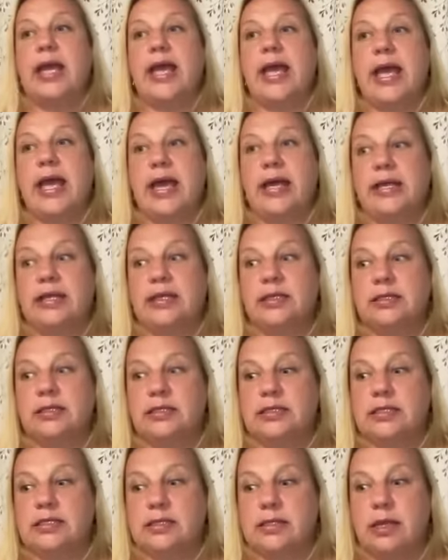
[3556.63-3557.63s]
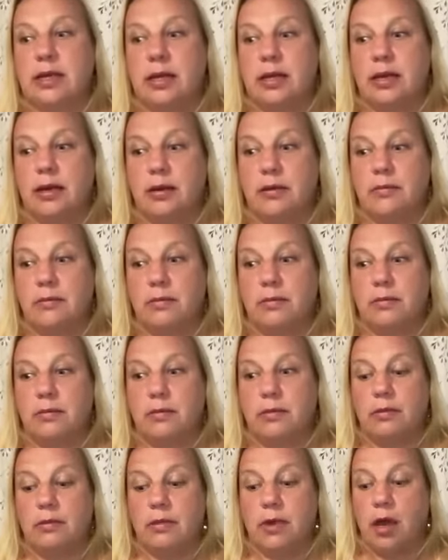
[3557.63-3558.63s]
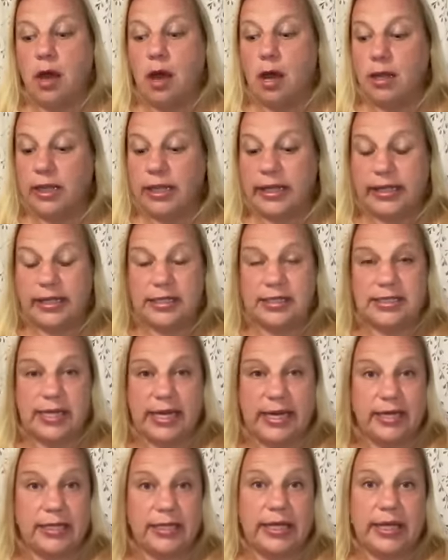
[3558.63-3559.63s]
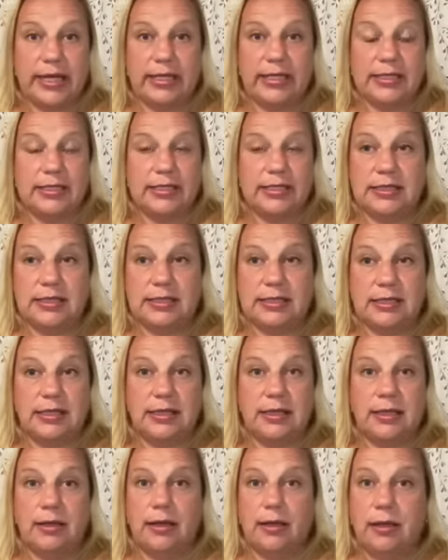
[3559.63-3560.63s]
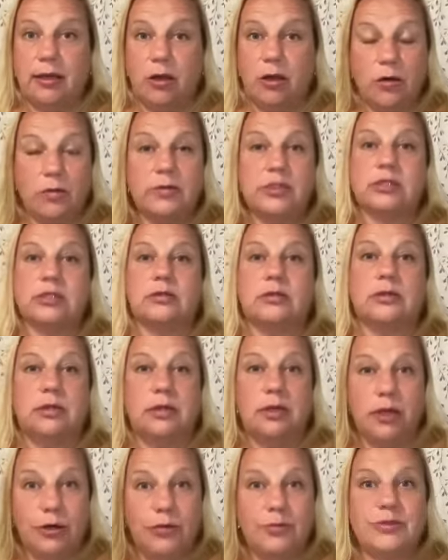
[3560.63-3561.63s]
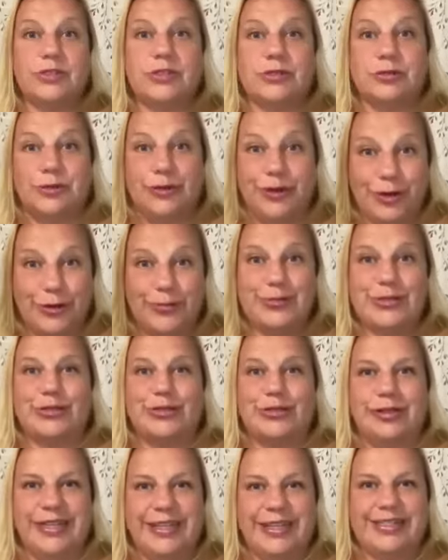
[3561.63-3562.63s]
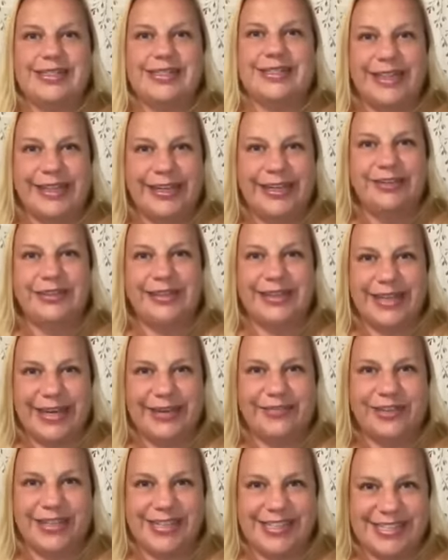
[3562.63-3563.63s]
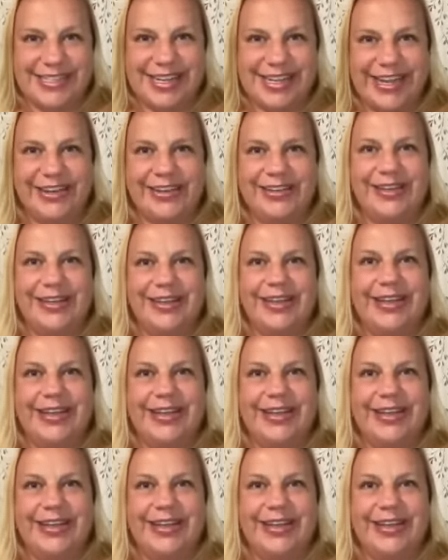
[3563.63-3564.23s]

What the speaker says: And all I can say to that is homeschool, homeschool, homeschool. It is legal in every state.